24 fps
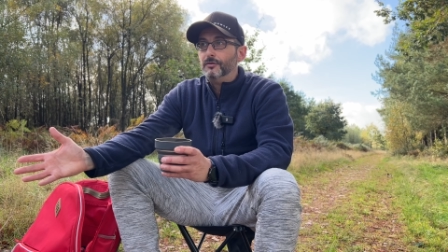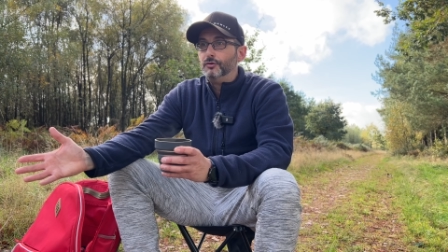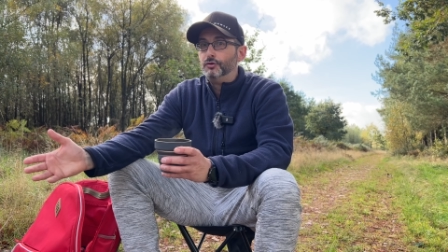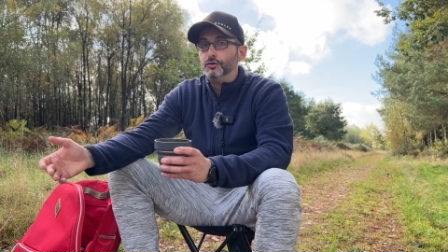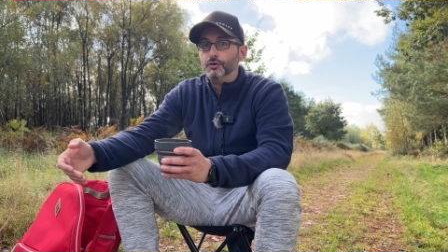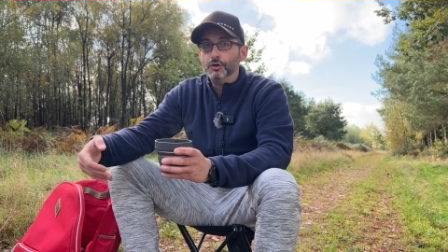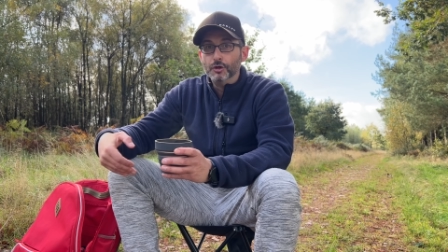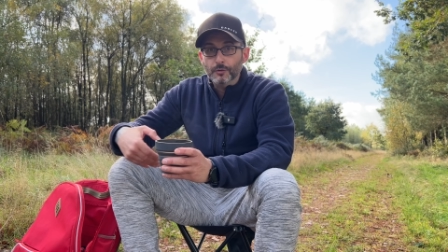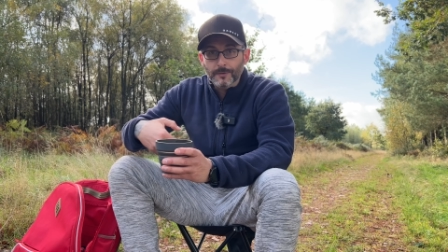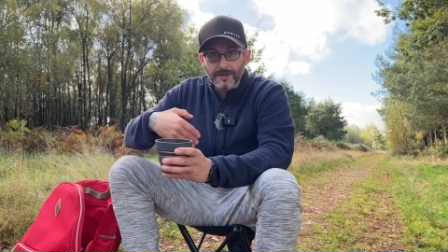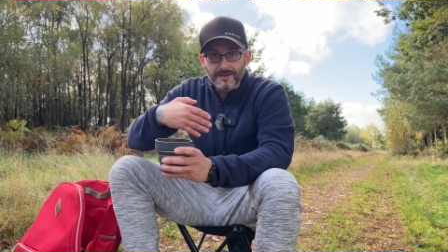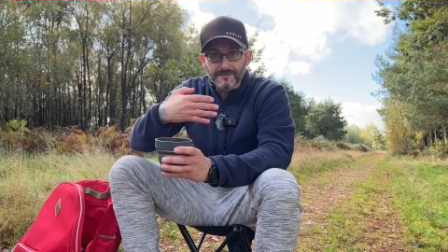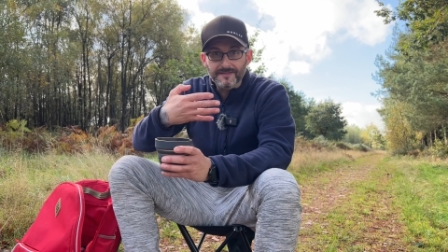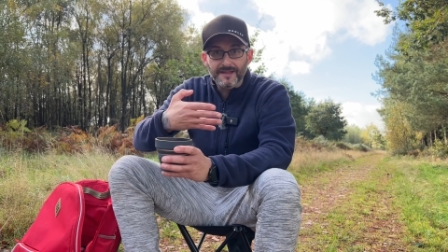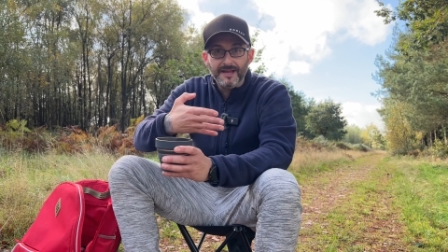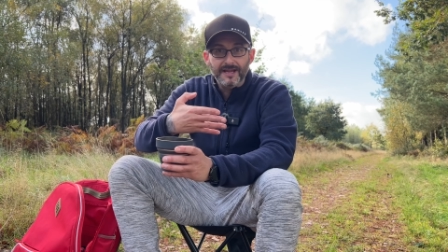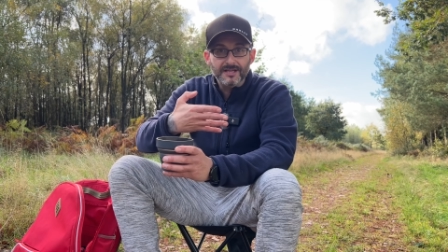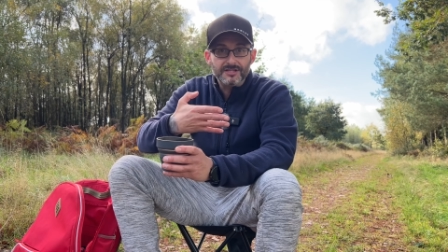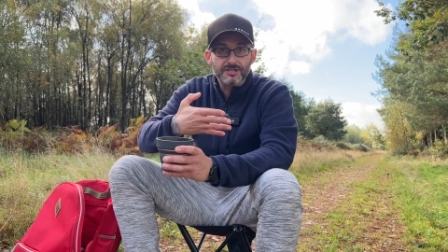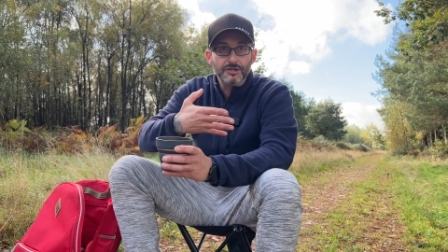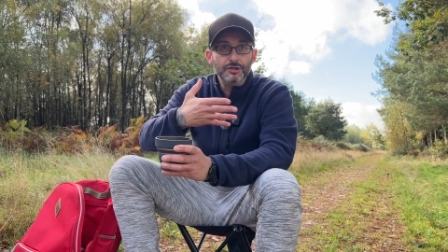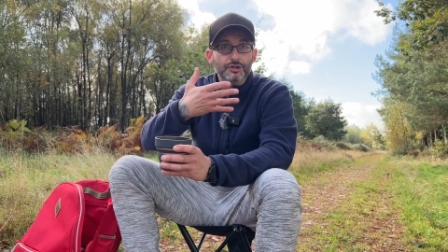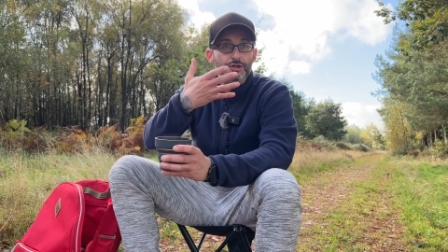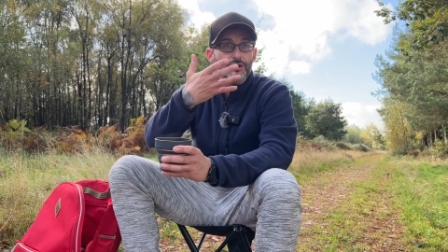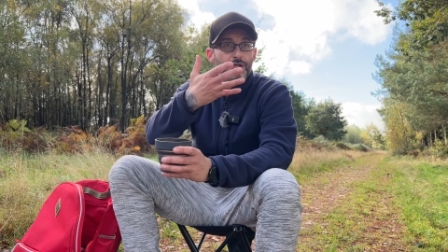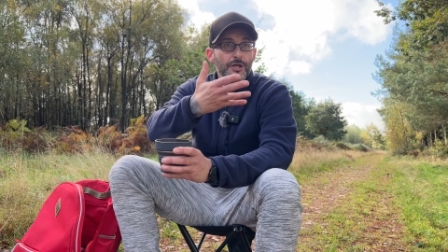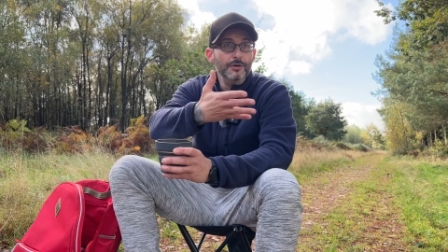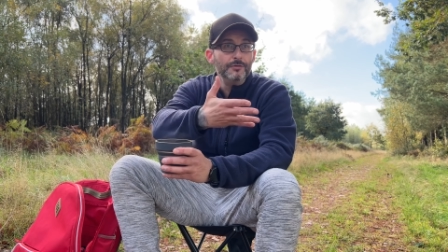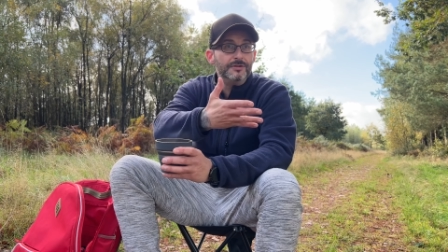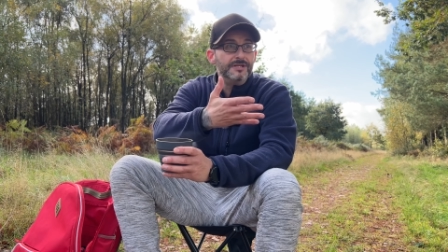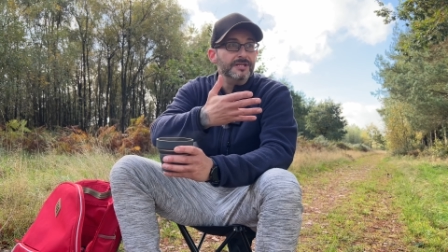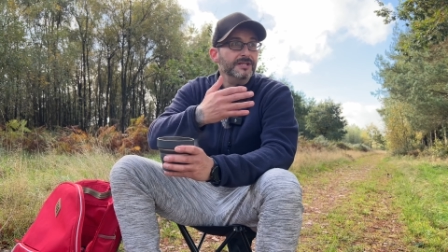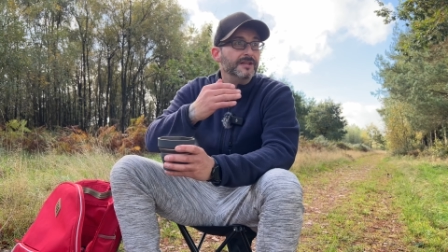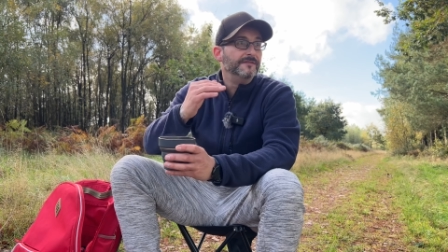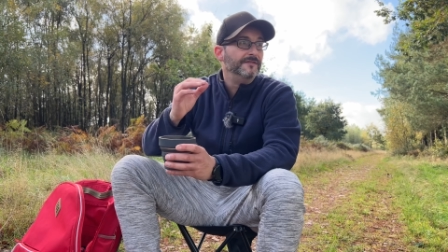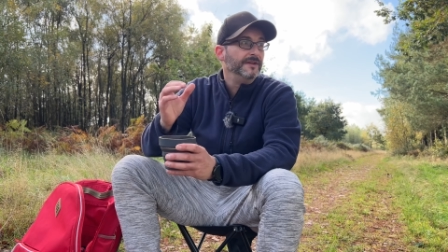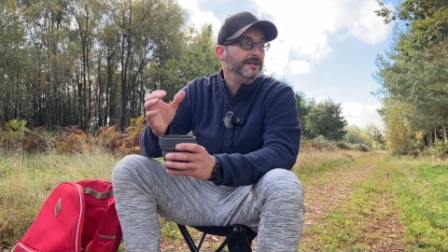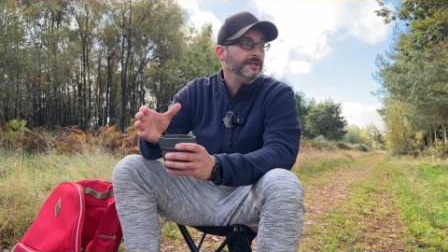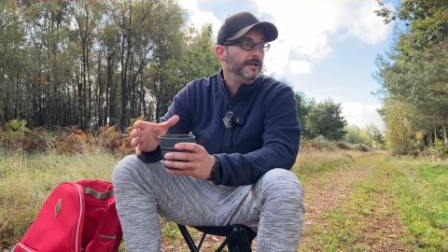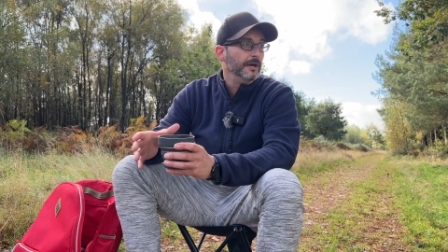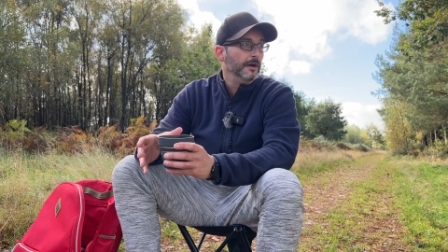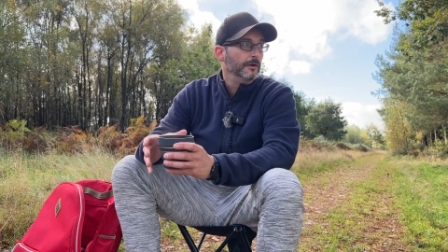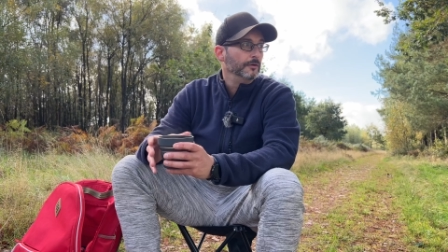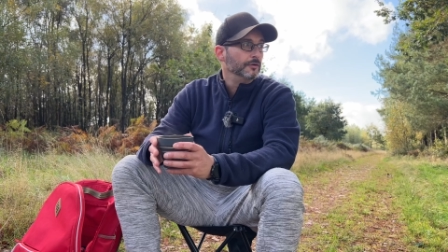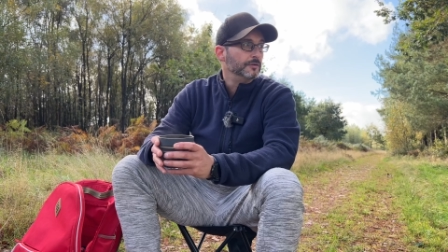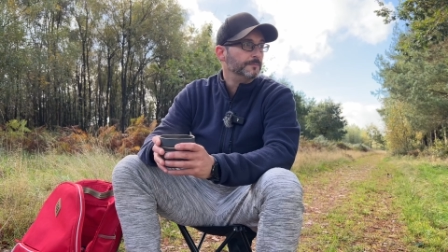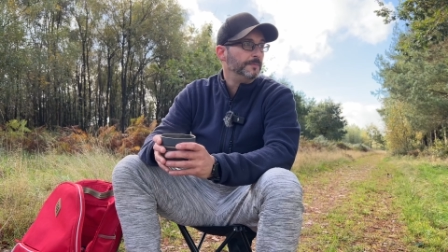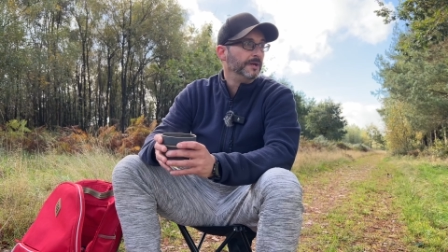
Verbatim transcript: doing this and shooting the videos